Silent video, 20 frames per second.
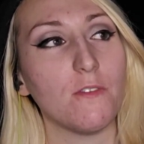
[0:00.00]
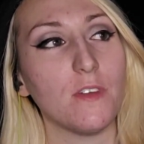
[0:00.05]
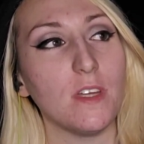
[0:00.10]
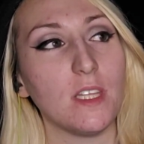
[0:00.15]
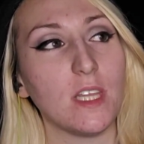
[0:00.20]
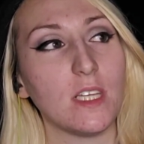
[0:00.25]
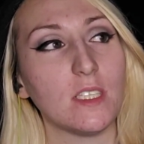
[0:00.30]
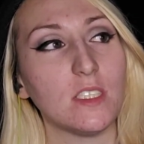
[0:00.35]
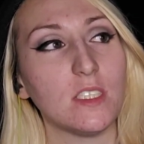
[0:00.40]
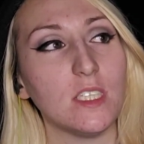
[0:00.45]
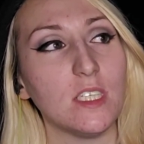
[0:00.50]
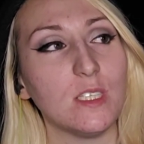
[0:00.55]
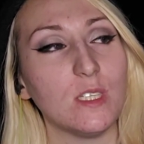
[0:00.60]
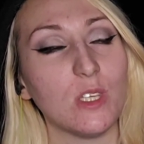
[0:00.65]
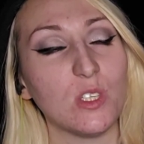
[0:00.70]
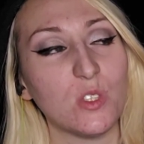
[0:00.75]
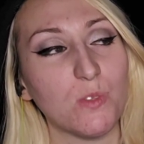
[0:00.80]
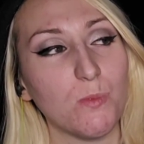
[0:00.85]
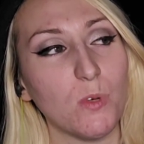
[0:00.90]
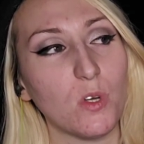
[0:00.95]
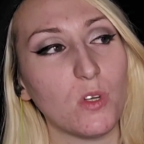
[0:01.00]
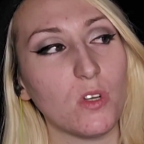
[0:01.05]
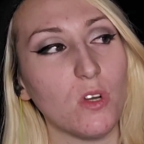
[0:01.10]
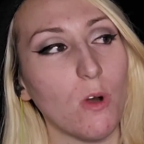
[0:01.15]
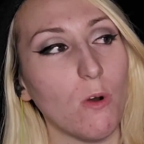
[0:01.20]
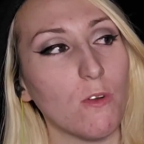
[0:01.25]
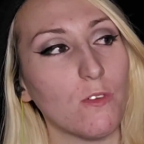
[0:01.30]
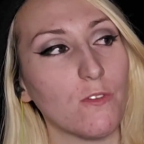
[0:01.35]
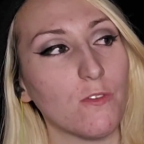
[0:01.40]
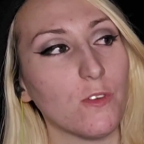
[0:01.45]
And I see this book
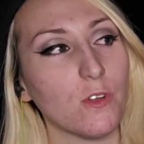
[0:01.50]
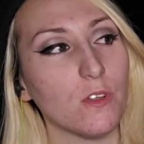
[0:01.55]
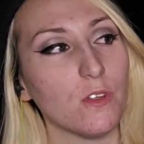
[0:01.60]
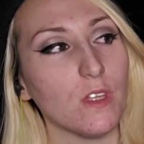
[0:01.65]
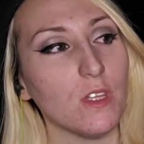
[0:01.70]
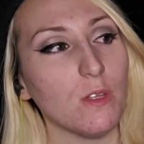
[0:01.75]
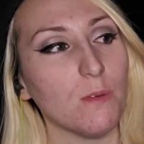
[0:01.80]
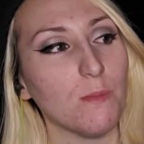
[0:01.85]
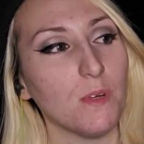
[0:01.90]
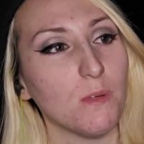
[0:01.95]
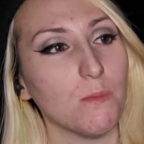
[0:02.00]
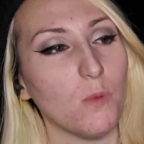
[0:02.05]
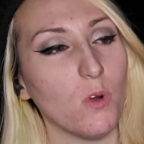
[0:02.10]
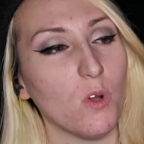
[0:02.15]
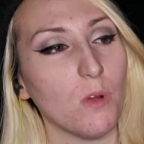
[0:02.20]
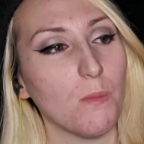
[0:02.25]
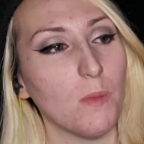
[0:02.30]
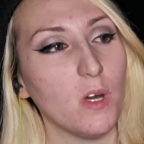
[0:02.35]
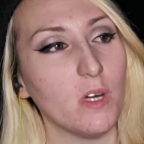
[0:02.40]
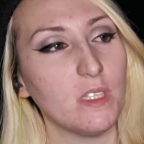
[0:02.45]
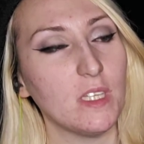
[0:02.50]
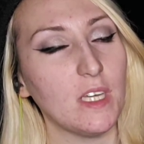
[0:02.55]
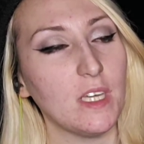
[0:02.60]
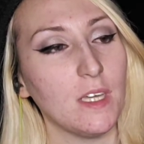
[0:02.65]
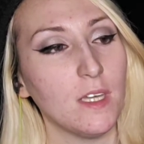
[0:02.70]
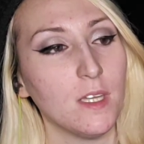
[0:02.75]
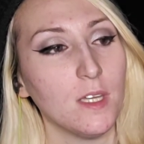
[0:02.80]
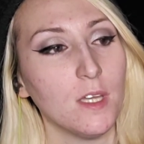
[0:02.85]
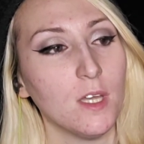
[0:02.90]
going for a little bit more money.